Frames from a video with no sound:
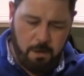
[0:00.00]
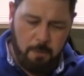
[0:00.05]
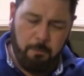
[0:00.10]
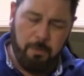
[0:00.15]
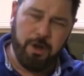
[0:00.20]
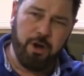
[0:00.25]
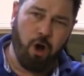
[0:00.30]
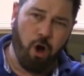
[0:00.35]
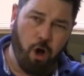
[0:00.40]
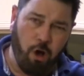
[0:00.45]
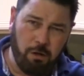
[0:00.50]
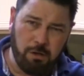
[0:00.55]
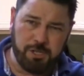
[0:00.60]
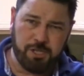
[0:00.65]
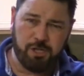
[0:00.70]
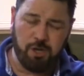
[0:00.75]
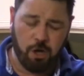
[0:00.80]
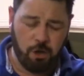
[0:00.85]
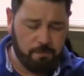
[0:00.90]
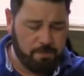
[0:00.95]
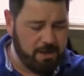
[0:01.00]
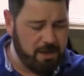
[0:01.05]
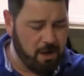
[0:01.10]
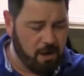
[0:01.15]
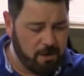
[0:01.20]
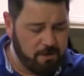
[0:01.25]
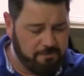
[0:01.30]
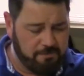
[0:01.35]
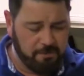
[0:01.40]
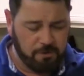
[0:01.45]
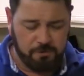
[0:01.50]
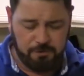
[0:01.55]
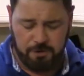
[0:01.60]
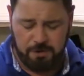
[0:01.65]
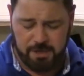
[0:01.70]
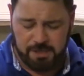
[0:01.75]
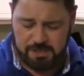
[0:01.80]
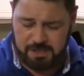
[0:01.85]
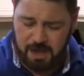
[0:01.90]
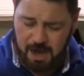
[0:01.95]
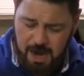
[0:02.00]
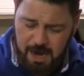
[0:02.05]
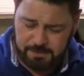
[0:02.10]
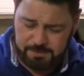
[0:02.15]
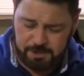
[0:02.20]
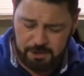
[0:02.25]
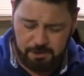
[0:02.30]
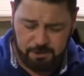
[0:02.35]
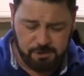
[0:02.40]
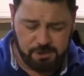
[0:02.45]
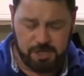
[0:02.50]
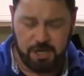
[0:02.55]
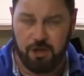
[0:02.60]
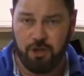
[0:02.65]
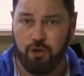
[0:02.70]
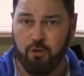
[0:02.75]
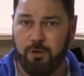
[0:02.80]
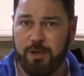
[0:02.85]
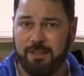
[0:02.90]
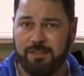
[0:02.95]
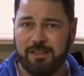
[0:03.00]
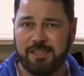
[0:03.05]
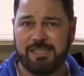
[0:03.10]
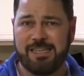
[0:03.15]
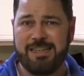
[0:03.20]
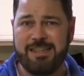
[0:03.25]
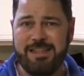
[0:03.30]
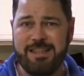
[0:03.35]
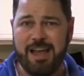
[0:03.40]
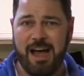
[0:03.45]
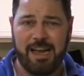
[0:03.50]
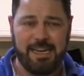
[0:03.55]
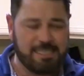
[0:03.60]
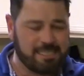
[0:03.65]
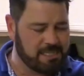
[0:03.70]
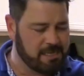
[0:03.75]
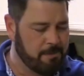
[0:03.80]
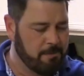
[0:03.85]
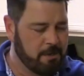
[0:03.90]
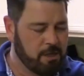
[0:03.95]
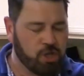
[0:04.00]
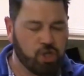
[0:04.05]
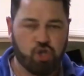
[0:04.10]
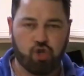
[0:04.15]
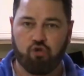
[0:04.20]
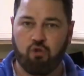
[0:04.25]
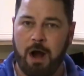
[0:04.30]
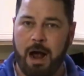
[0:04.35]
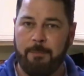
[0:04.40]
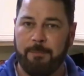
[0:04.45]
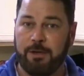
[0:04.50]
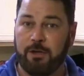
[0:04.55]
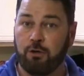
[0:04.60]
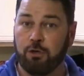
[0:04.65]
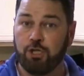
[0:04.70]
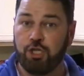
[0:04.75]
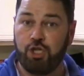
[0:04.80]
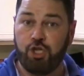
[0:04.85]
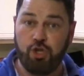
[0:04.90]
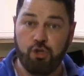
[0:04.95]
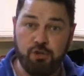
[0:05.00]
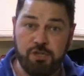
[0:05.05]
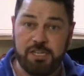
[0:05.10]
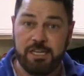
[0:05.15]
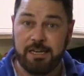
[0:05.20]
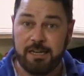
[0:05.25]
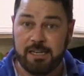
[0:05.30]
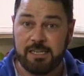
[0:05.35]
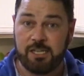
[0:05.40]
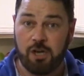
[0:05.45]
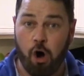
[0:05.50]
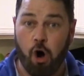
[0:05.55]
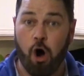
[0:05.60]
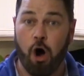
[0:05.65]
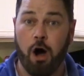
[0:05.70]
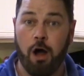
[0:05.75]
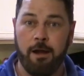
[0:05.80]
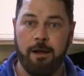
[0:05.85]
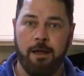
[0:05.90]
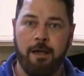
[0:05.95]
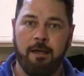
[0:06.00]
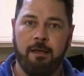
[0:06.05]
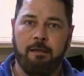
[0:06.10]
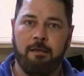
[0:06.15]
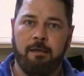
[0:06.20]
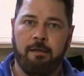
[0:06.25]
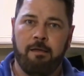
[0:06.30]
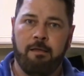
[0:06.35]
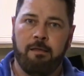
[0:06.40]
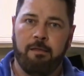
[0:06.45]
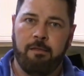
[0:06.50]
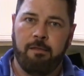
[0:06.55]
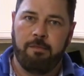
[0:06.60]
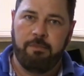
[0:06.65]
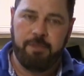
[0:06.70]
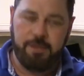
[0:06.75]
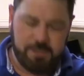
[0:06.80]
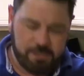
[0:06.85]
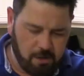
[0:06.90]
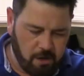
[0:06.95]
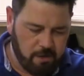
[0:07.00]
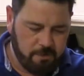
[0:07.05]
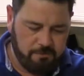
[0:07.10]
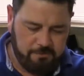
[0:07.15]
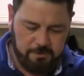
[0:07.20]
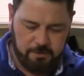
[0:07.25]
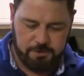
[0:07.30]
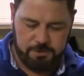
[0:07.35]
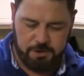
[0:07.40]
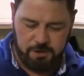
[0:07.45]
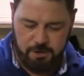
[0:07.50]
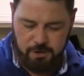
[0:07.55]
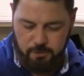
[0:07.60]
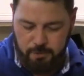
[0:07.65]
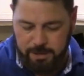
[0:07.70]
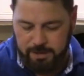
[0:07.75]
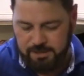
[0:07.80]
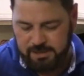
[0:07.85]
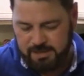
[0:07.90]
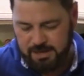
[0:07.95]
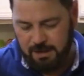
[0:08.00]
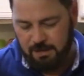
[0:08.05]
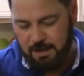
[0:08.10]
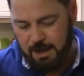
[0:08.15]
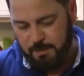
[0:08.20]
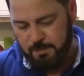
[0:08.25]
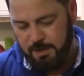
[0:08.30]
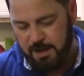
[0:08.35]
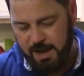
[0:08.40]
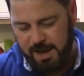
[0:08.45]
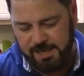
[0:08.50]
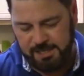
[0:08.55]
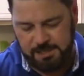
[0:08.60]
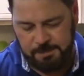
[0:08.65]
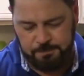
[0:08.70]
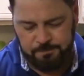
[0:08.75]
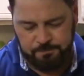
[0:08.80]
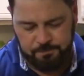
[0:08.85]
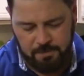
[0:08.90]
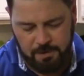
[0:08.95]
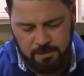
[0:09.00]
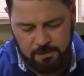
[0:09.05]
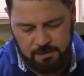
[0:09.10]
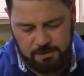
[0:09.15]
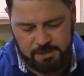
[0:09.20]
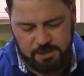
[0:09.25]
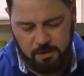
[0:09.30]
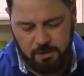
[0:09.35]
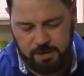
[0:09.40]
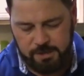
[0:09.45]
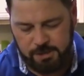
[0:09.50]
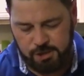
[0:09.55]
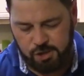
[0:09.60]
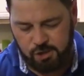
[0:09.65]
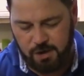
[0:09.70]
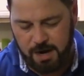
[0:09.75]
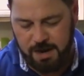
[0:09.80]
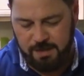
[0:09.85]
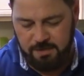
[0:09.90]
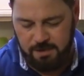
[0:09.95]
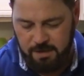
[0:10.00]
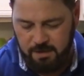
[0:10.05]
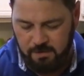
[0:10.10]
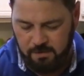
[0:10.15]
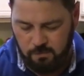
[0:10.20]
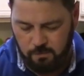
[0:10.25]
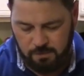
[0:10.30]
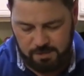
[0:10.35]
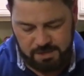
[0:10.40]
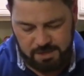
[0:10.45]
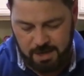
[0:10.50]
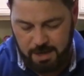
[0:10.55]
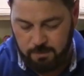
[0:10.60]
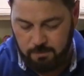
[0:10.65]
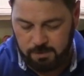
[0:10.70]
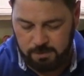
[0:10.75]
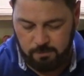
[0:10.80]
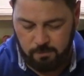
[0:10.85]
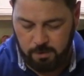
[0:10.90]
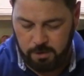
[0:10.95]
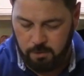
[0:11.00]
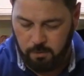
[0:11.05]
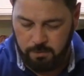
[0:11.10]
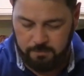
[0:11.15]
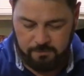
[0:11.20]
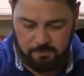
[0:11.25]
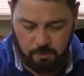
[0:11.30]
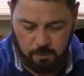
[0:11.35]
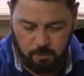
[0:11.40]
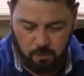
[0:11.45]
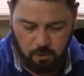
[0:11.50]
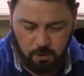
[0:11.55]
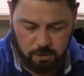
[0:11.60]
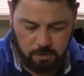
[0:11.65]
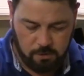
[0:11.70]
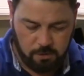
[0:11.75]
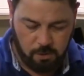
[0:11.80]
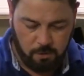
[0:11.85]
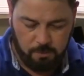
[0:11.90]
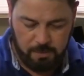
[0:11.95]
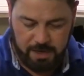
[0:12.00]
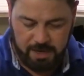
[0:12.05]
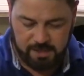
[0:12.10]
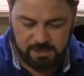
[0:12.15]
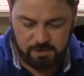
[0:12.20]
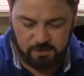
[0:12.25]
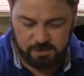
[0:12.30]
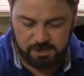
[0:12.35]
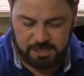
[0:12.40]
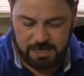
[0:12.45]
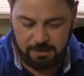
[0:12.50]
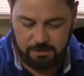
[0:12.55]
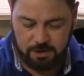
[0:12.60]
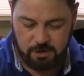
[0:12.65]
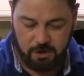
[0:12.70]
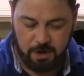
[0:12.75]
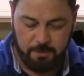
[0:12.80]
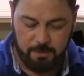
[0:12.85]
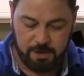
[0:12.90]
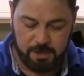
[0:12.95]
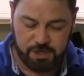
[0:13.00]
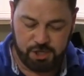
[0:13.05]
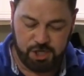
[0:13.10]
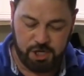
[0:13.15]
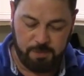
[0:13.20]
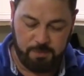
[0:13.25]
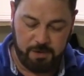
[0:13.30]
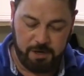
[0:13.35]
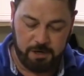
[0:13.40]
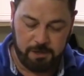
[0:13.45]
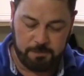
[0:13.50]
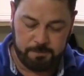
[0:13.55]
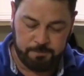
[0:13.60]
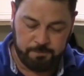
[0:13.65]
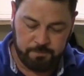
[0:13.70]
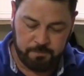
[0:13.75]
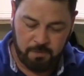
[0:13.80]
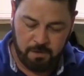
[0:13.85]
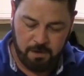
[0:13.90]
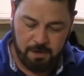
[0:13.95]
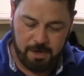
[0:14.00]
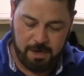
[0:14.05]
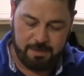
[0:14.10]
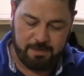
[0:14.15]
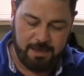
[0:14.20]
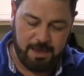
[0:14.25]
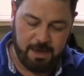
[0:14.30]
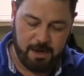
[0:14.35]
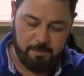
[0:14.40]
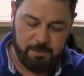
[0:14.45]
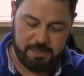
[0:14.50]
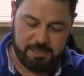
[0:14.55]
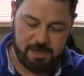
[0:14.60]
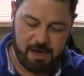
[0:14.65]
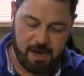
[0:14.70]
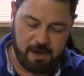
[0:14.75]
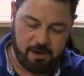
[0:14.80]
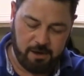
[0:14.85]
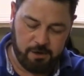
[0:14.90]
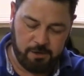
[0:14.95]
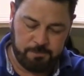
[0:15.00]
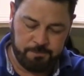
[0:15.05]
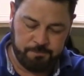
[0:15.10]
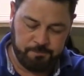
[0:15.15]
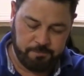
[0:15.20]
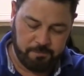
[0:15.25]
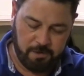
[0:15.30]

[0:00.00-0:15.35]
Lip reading: But also the unfilteredness, the hops that are used here, you get this nice tropical juiciness on these unfiltered New England style IPAs. Let's go ahead and try these. Once again, we're going full bore. Little beans, little sour cream on a chip here at the end of my taco.